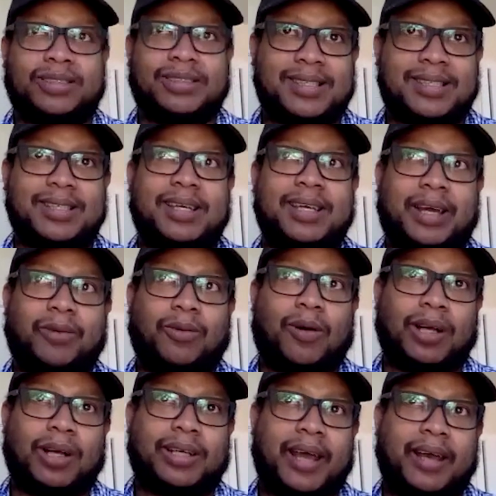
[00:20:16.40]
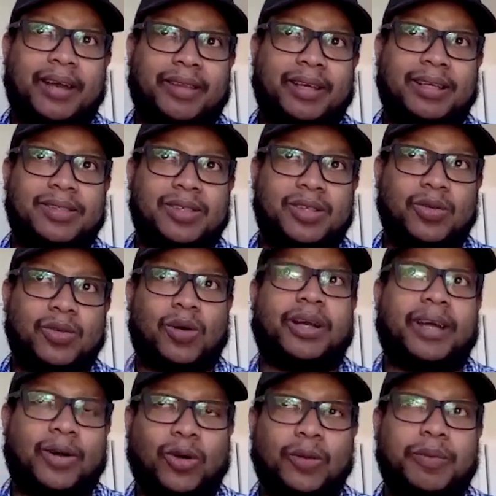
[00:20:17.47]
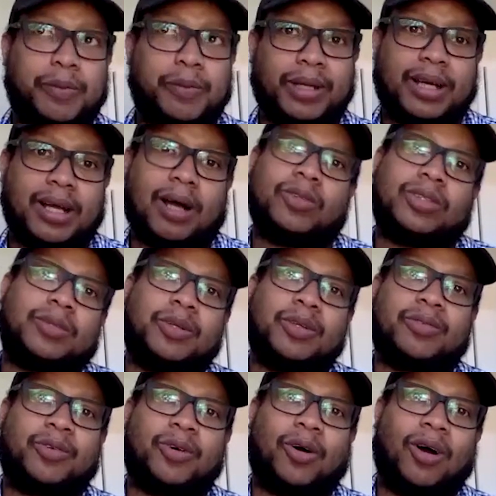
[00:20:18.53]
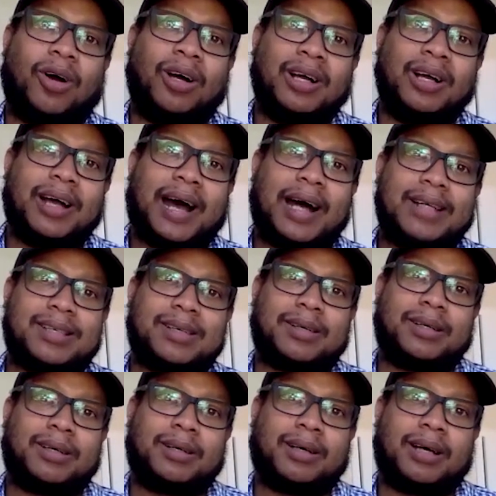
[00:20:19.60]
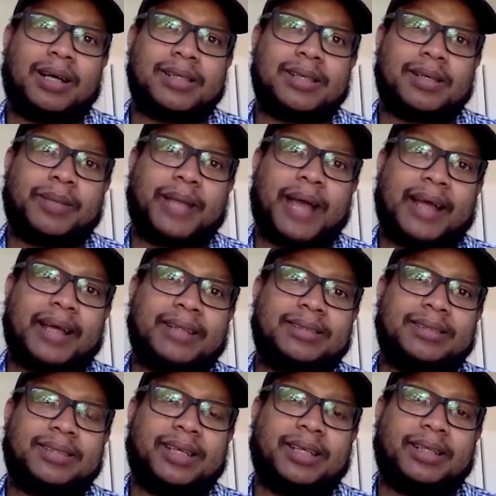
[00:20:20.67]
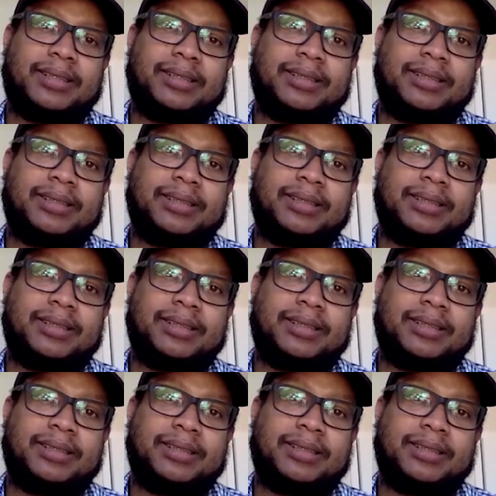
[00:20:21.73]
to see, and what kind of things do you want to hold people accountable for as a Black entertainer?